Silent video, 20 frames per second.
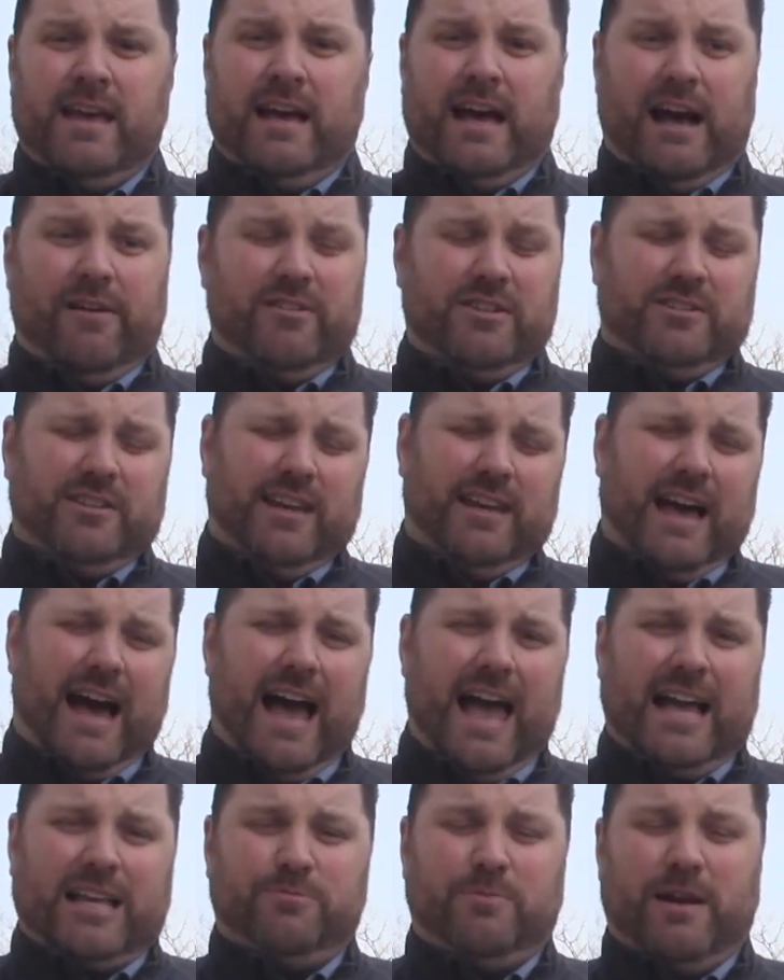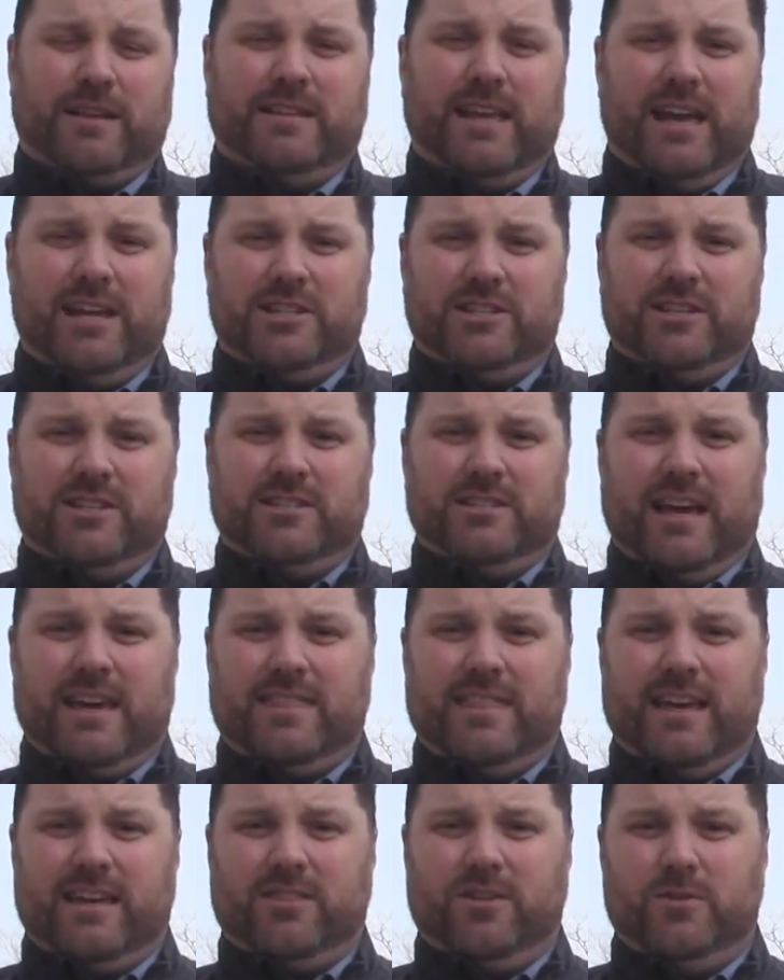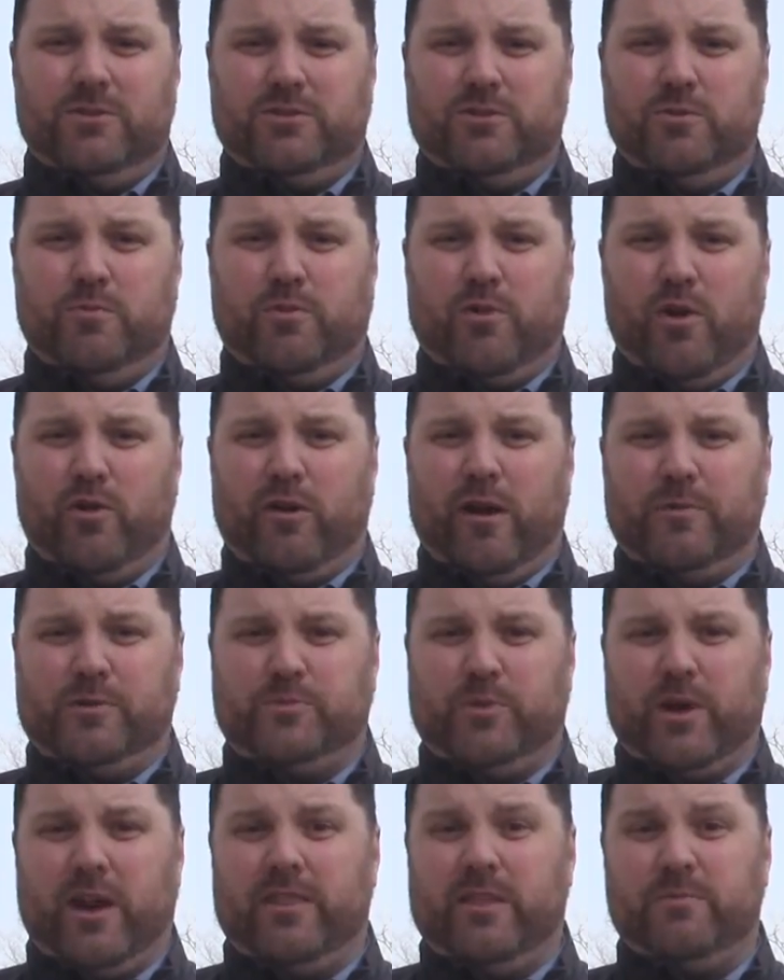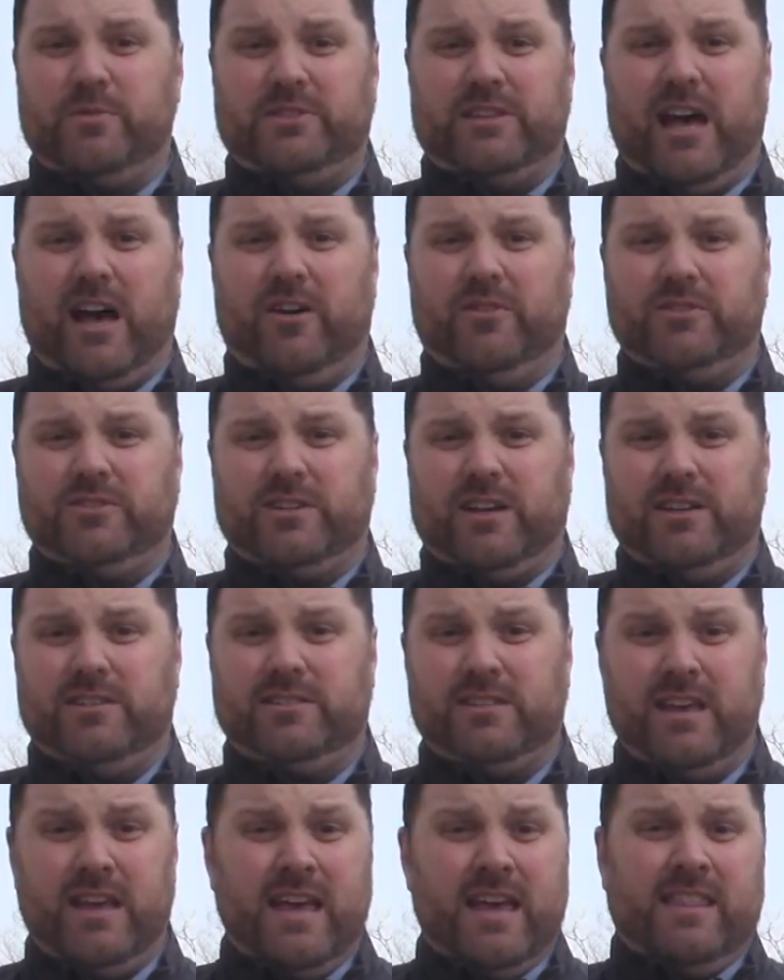Obviously high expectations I think those 2 programs put on themselves, because